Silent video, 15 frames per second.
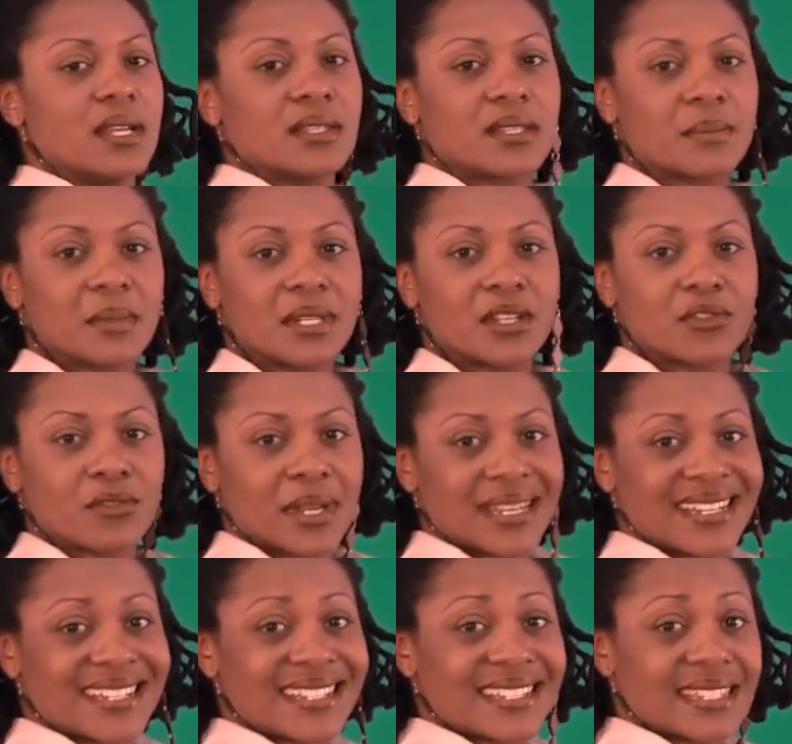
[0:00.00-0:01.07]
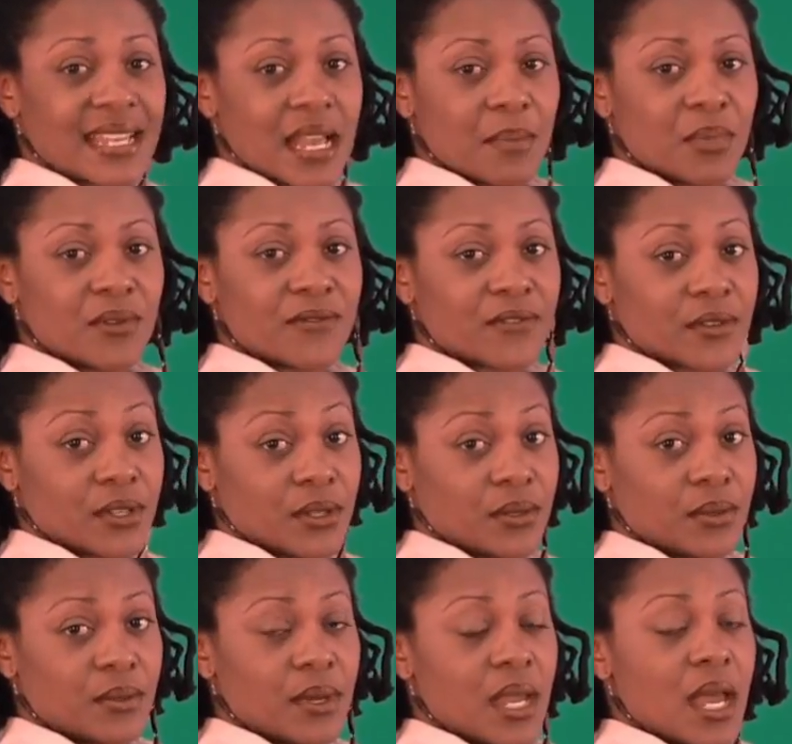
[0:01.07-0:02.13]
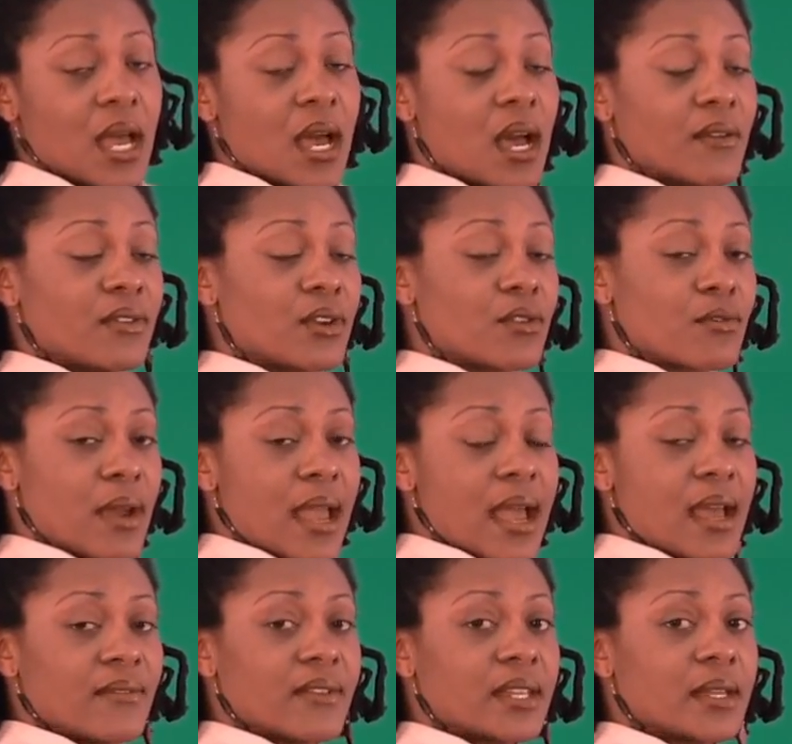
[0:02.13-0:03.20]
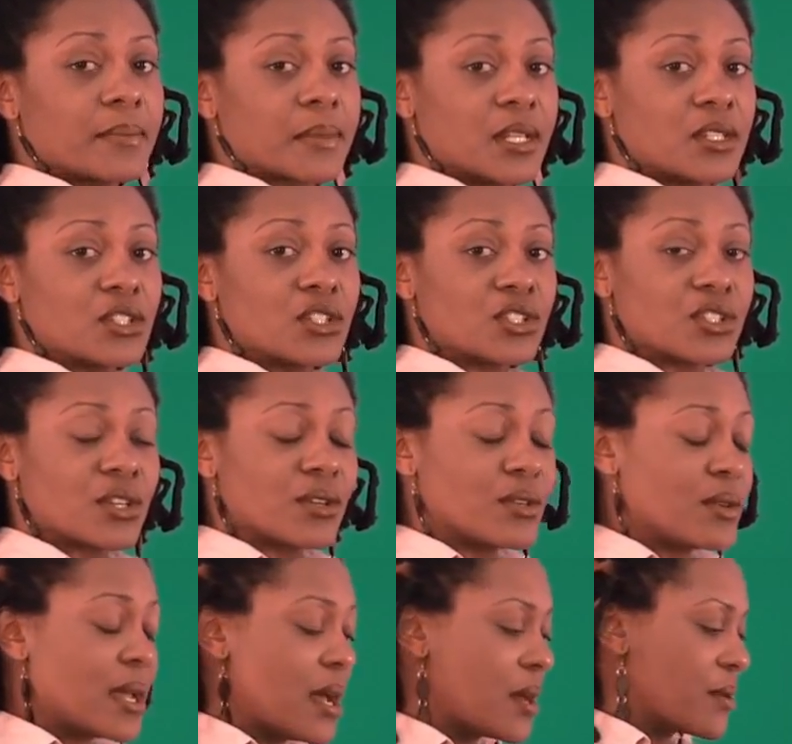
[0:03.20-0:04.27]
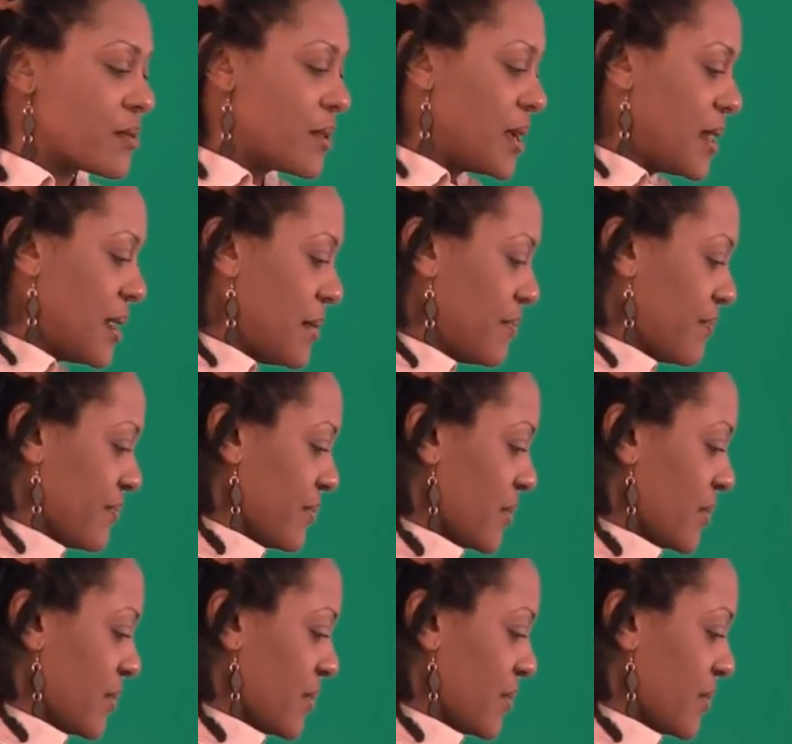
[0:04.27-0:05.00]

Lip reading: So I'm going to create an example for you of a graph, and I'm going to show you how to read it.